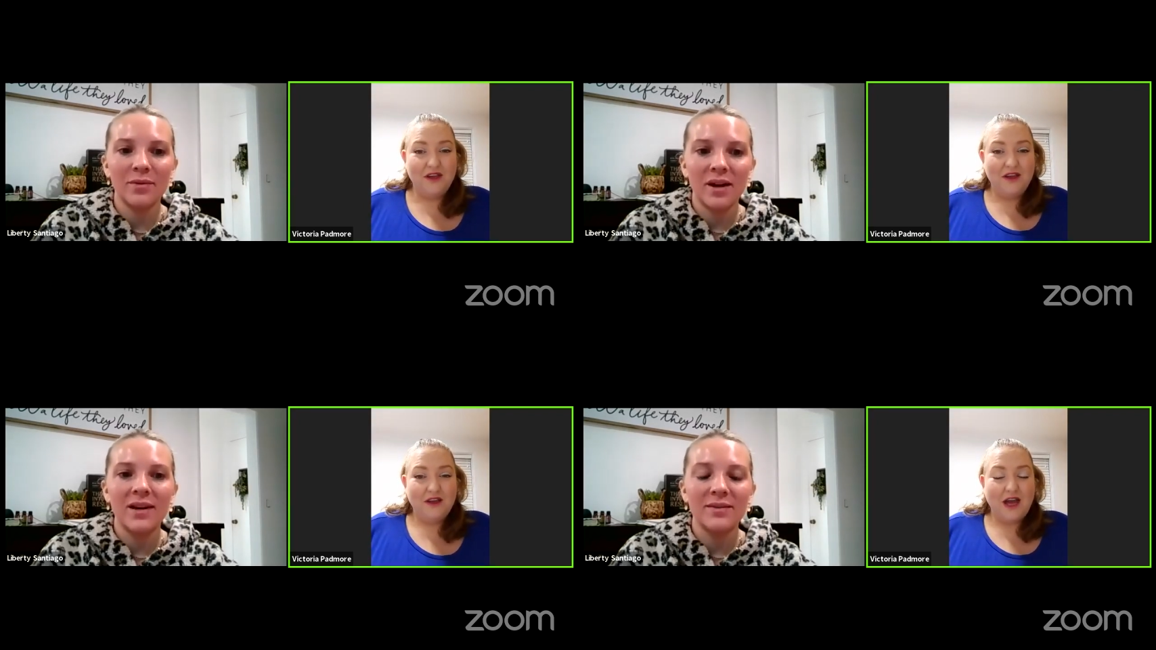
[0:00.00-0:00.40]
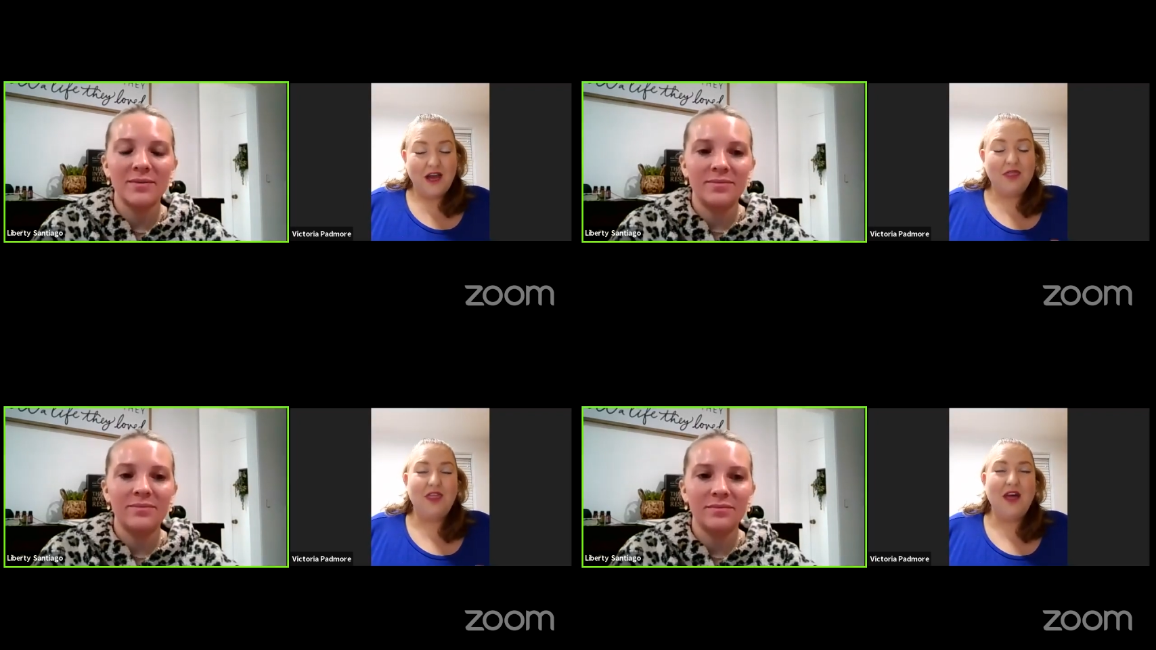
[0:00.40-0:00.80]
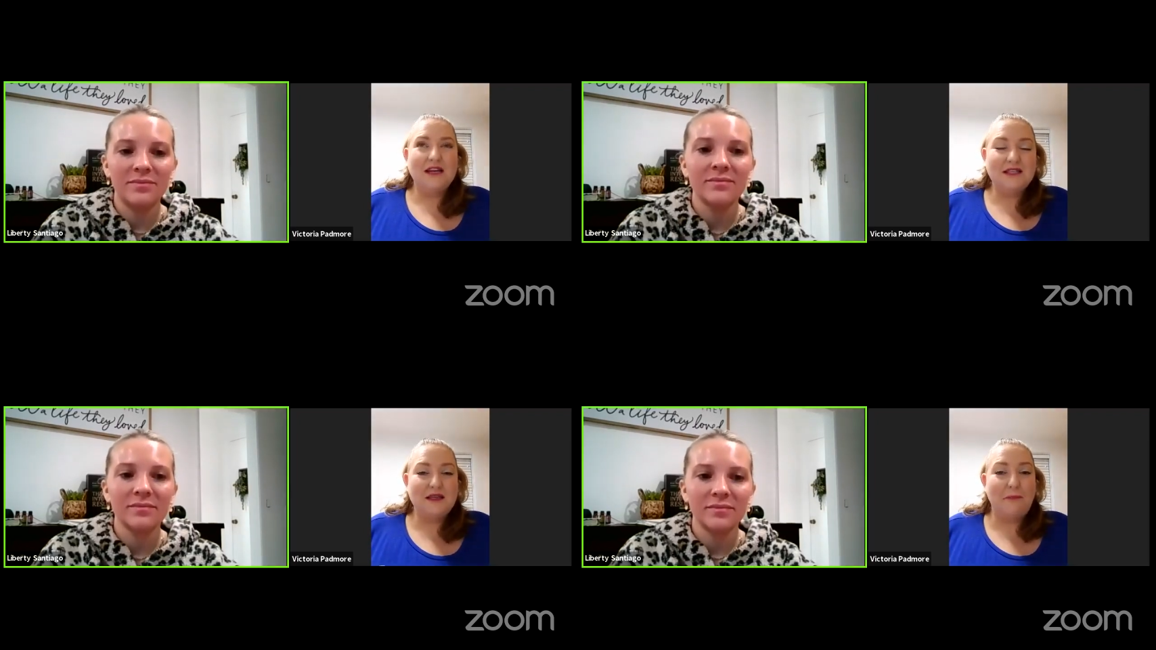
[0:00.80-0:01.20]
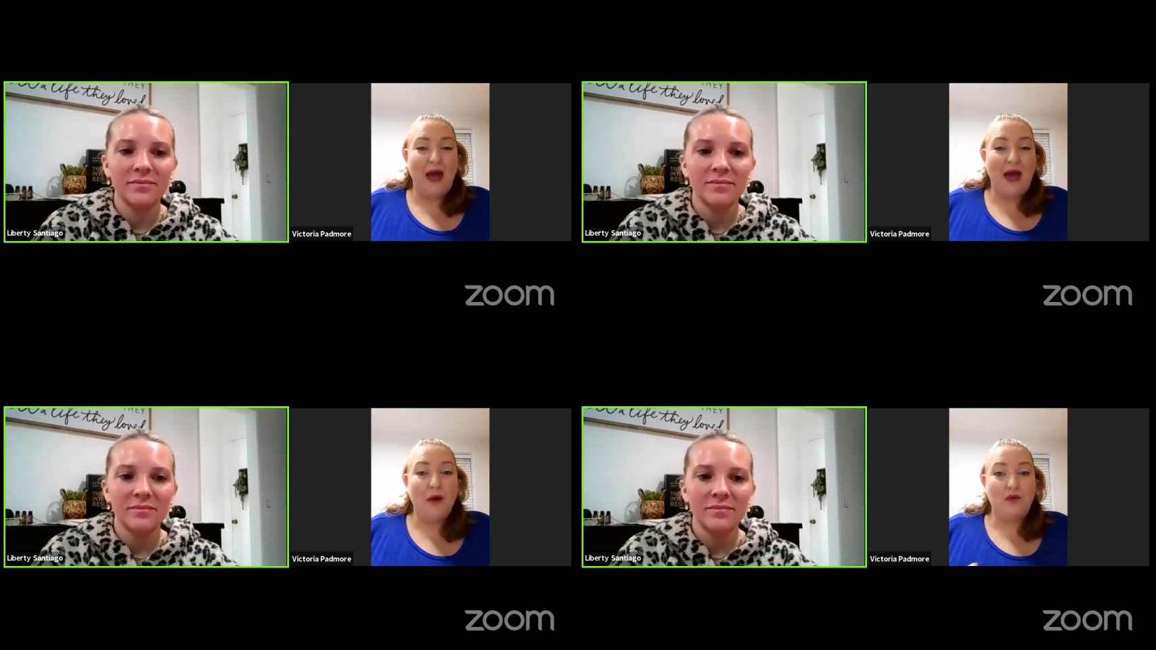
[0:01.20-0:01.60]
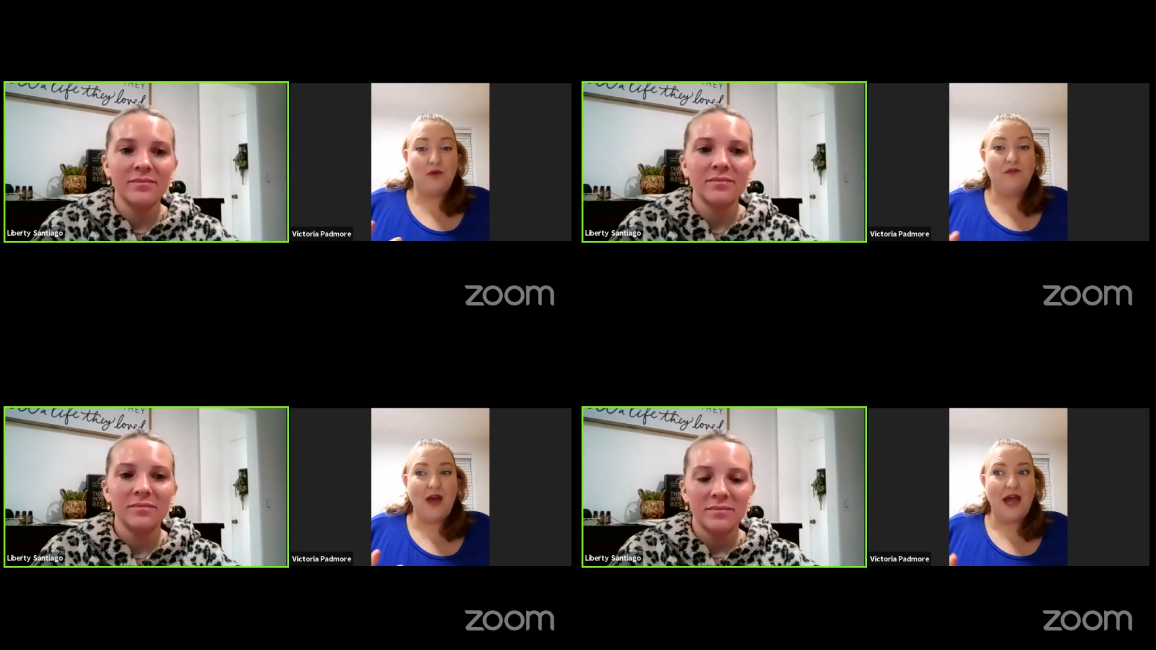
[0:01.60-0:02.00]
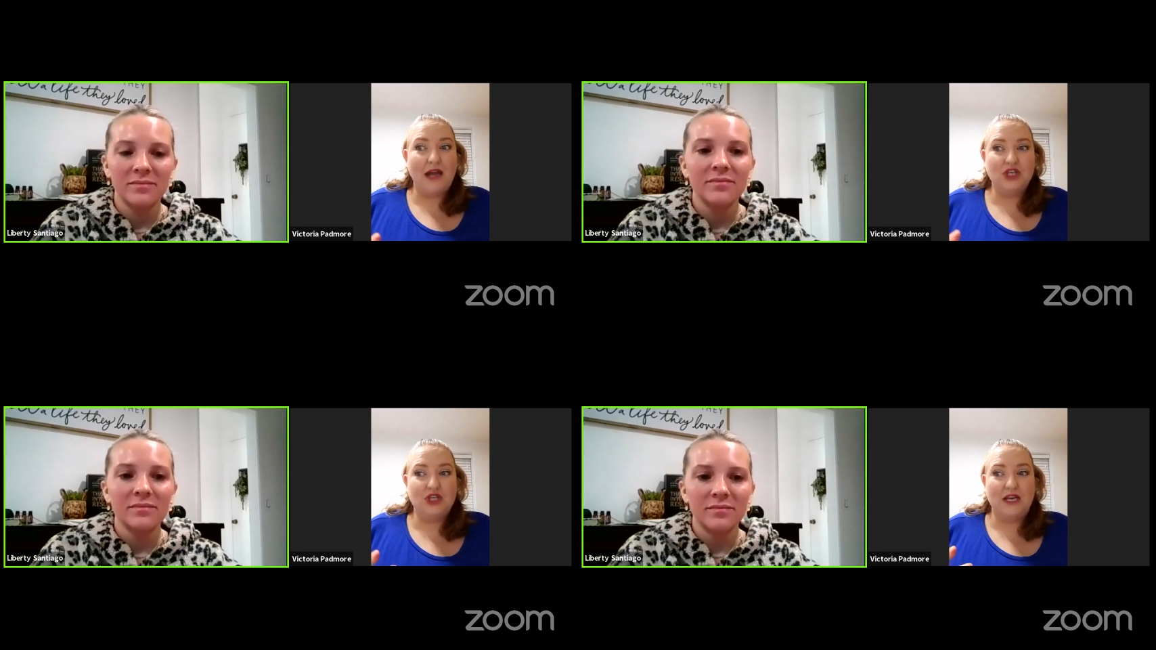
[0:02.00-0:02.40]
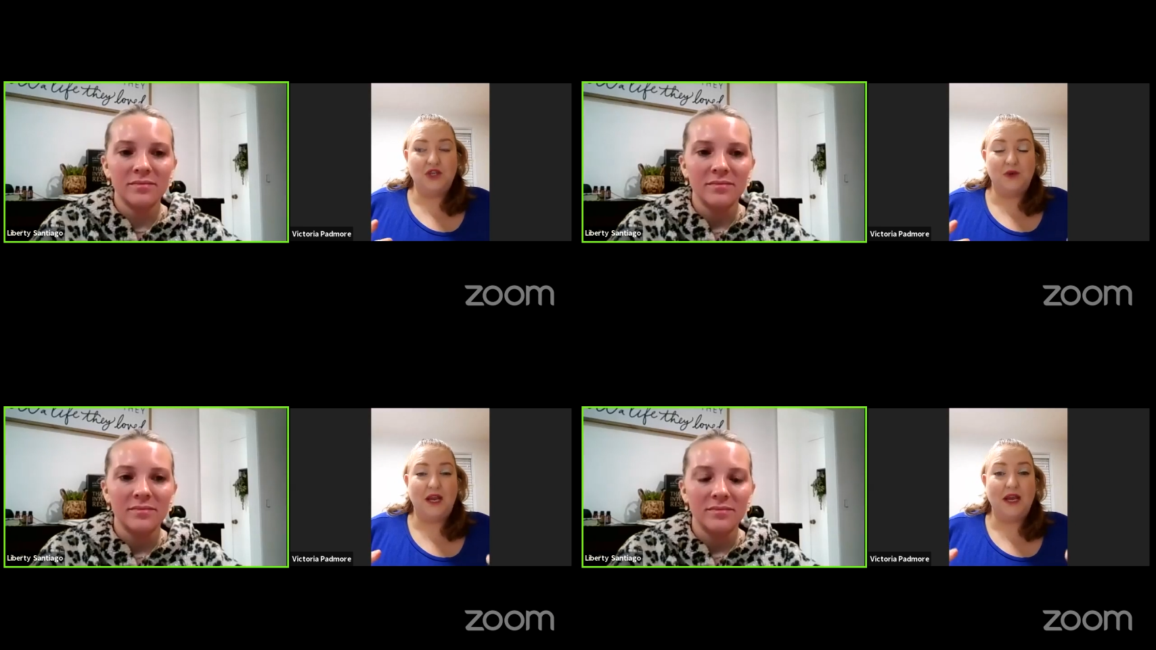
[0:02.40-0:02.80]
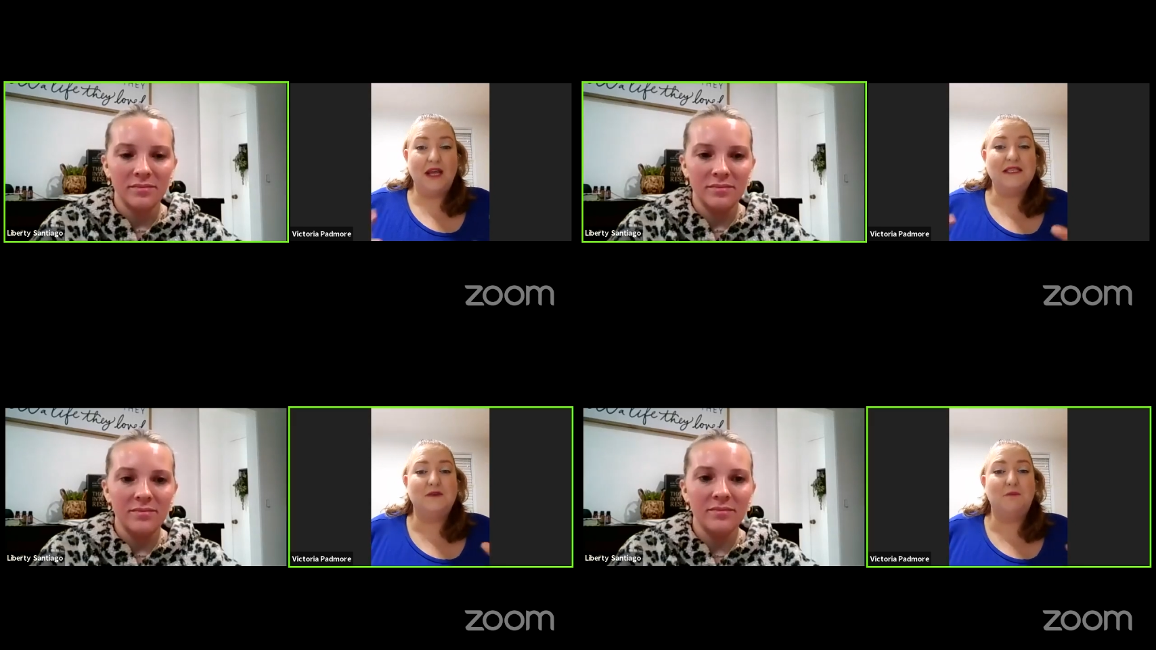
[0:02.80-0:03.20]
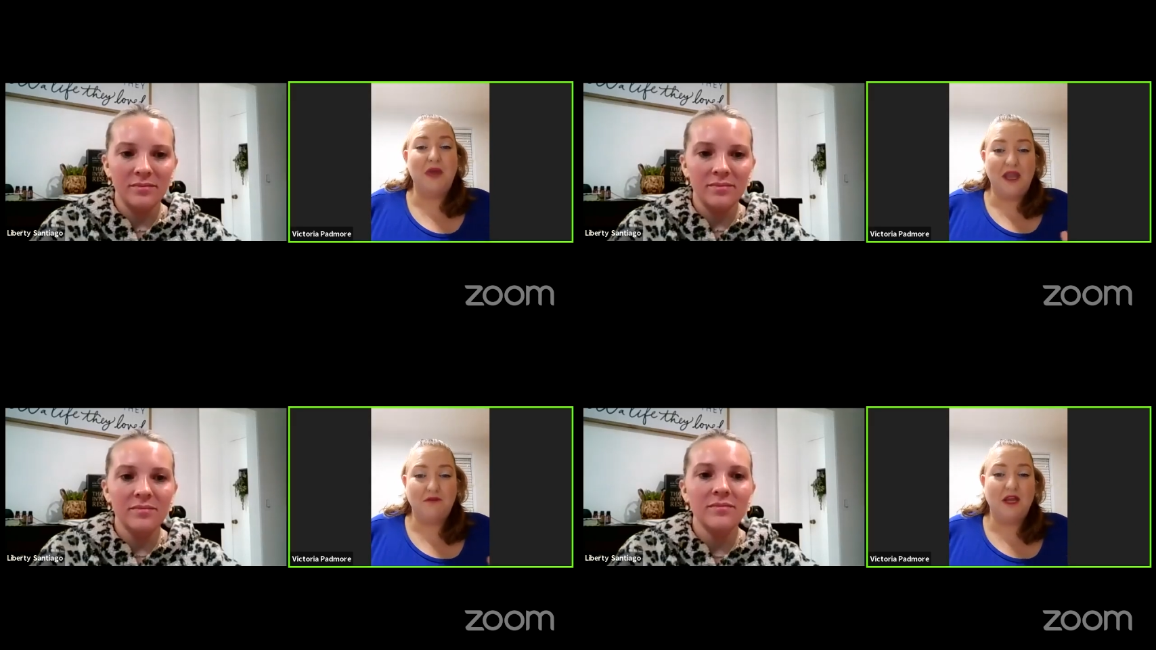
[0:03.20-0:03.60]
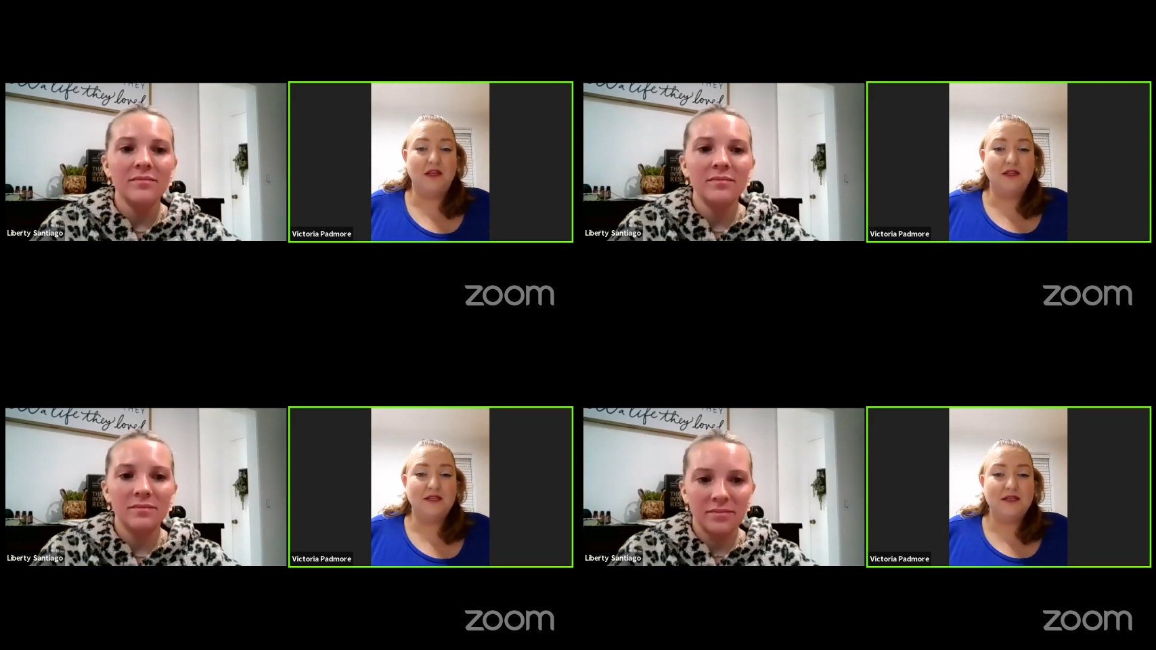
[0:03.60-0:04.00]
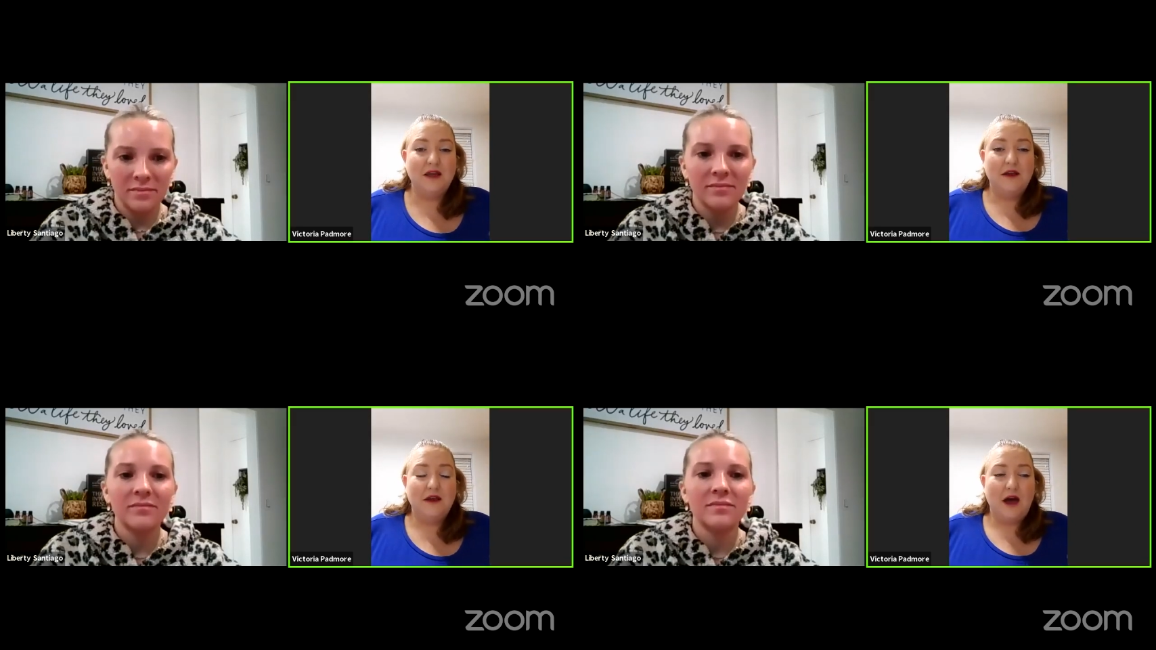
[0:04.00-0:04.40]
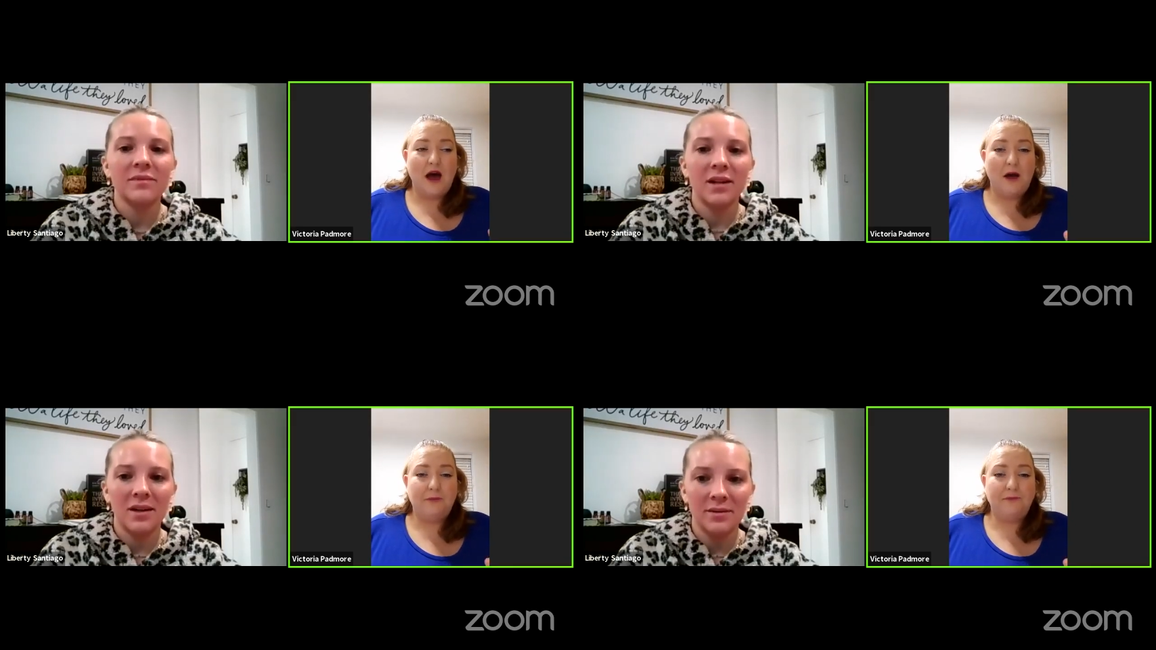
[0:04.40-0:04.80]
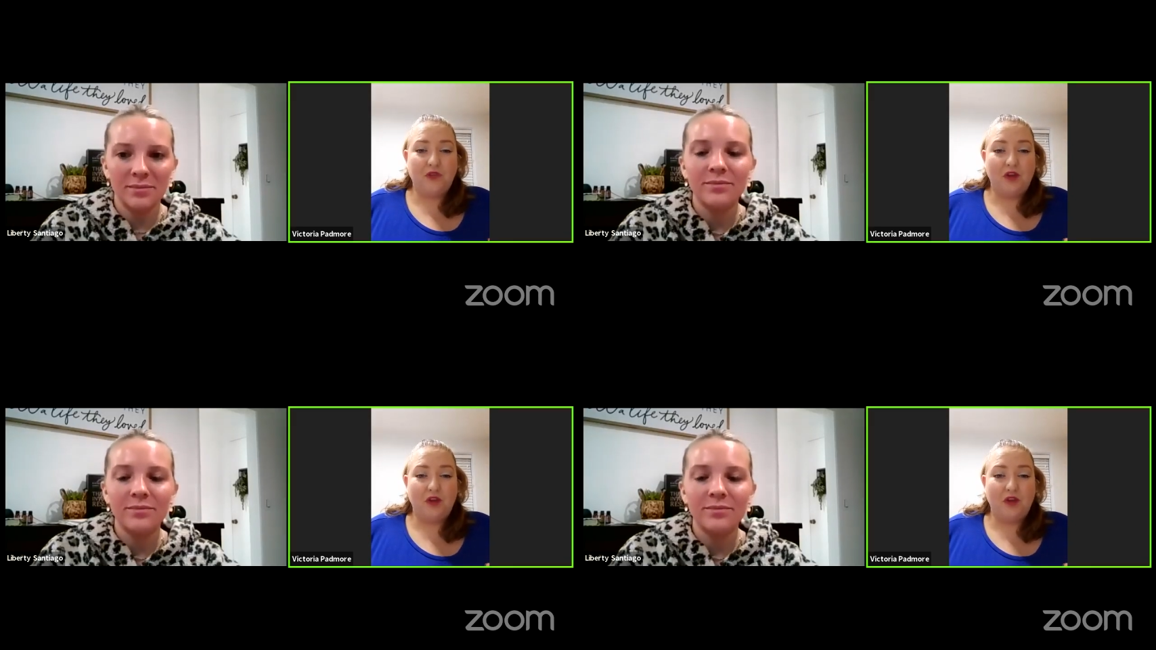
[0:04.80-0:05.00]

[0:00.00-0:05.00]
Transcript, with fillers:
Speaker 1: Right. And that's the power of actually doing an experience um, yeah.